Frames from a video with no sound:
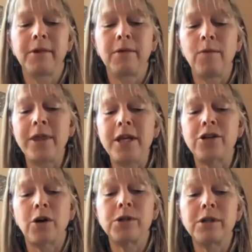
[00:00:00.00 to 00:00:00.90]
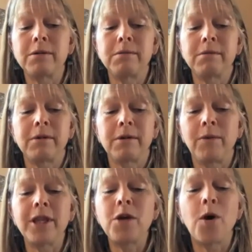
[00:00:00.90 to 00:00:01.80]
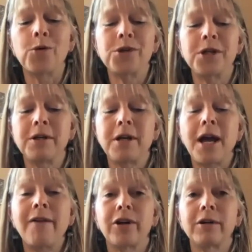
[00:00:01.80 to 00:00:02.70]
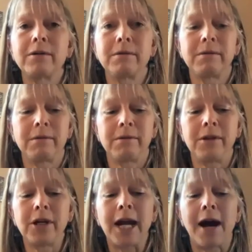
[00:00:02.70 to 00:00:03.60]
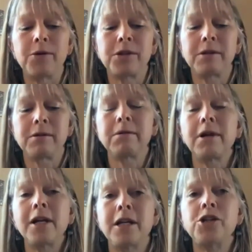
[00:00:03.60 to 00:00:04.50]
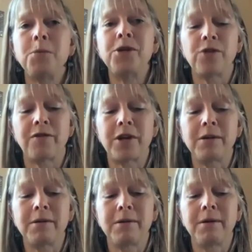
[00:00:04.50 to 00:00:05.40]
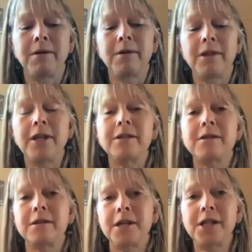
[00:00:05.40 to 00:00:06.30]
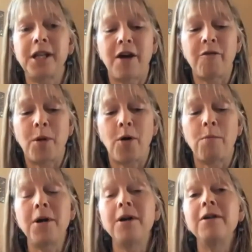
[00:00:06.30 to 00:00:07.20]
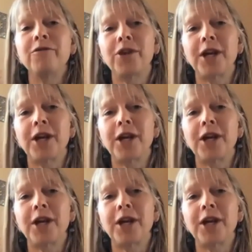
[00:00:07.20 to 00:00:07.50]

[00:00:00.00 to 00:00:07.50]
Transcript: When they don't, when they won't, ever. They're cows and need to be driven. This is a love poem for the